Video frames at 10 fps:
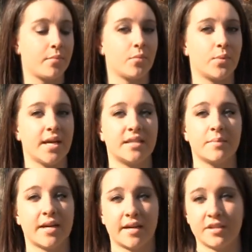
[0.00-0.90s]
we had them
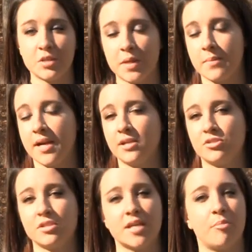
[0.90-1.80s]
carry out the experiment. I used
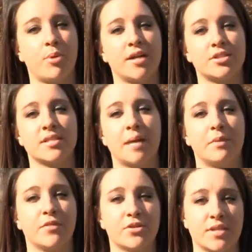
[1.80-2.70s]
a stopwatch and timed
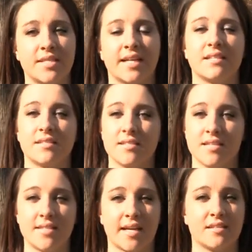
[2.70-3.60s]
them for 3 seconds and
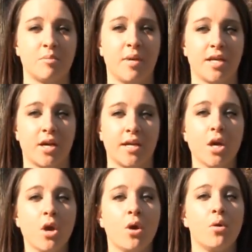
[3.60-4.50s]
10 seconds depending on
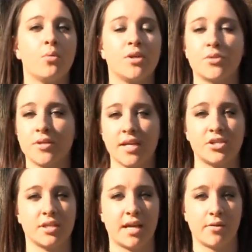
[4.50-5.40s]
which
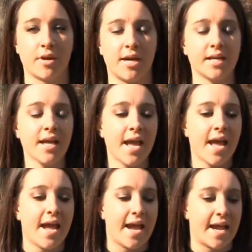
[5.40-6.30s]
rotation they were on.
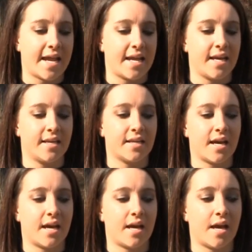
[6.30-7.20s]
And
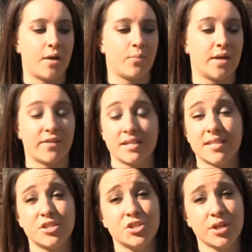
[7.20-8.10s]
whenever I
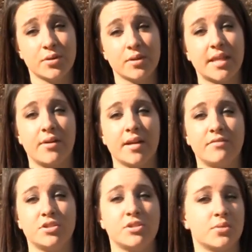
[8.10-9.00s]
said shoot, they would
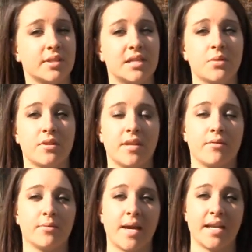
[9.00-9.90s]
have to just release whether they
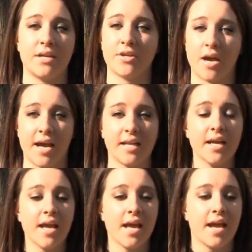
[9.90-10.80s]
were ready or not.
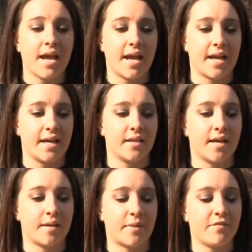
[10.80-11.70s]
And
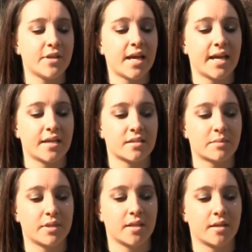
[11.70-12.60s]
I feel like
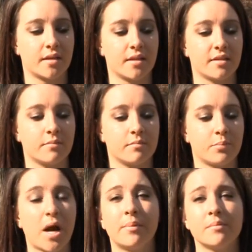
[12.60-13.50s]
some of the
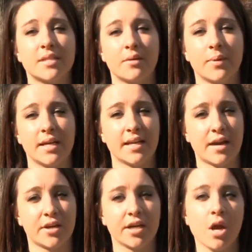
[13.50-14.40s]
problems that we
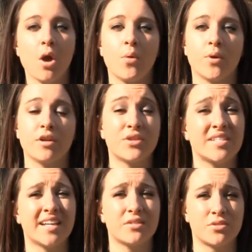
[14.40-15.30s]
encountered were 3
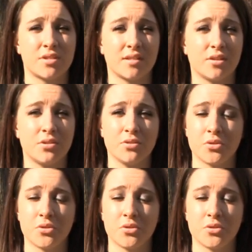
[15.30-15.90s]
seconds was just a little too